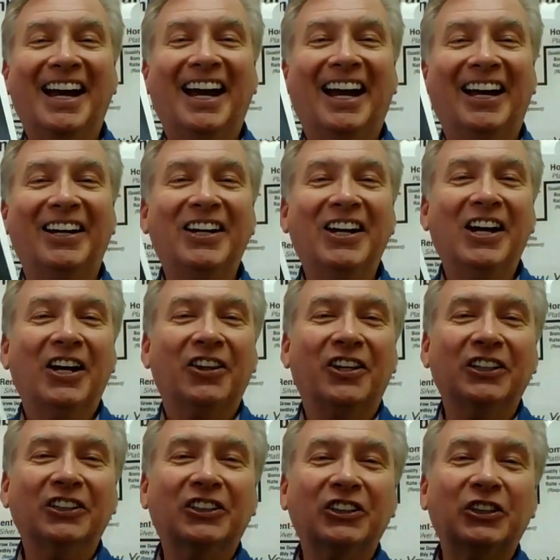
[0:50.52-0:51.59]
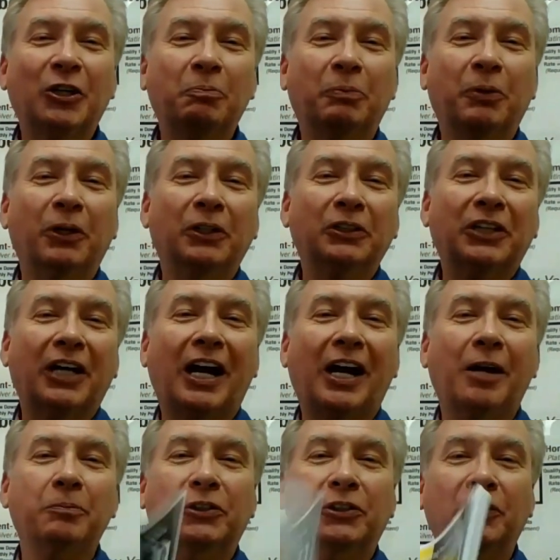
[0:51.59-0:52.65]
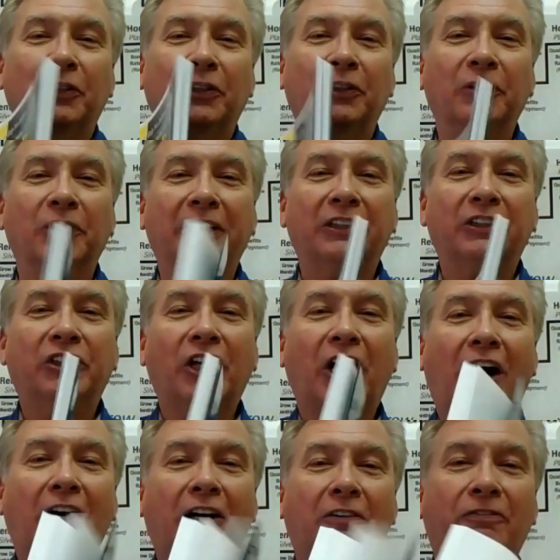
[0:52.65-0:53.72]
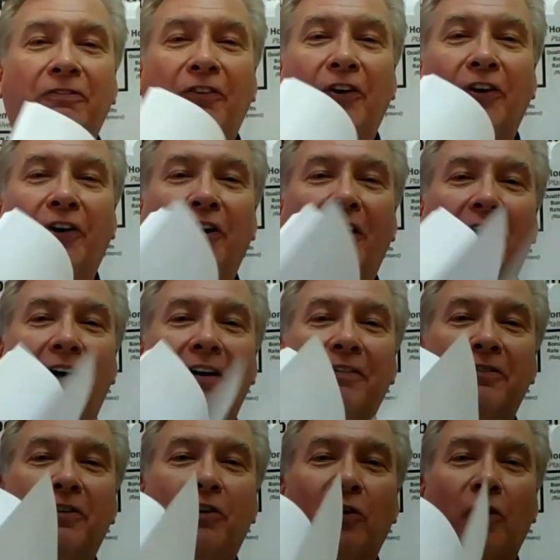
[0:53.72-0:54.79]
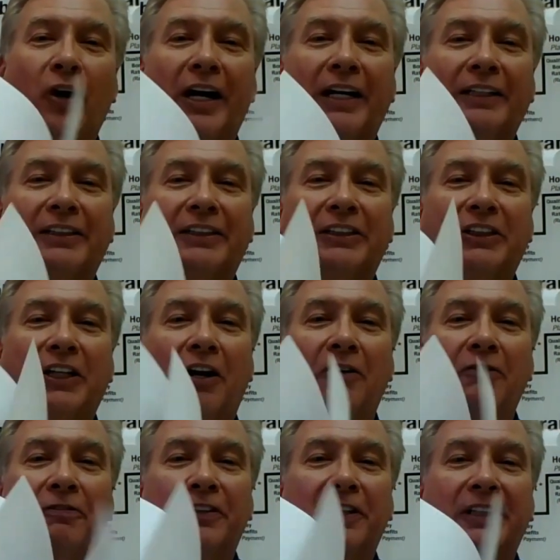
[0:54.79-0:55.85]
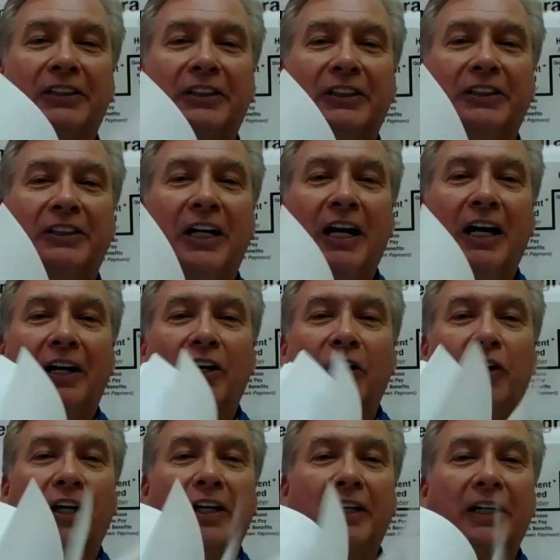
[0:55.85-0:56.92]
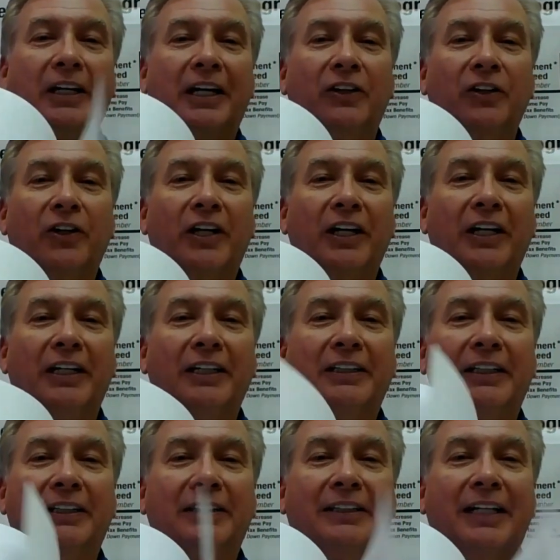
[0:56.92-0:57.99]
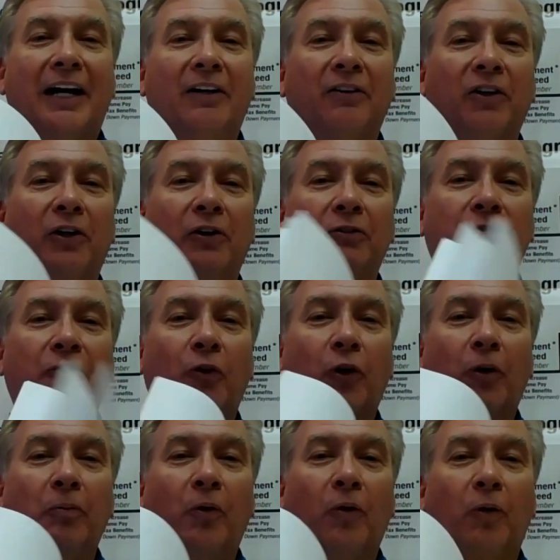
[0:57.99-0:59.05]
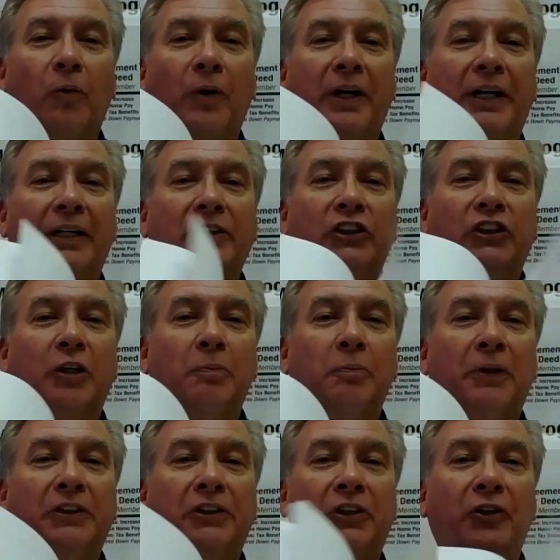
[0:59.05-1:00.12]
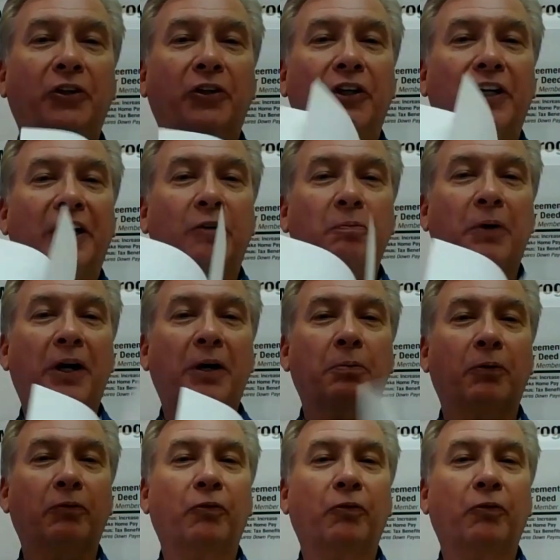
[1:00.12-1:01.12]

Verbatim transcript: And this is a book absolutely chock full of great stuff. This is, you can either get it in download form or we can ship it to you in paper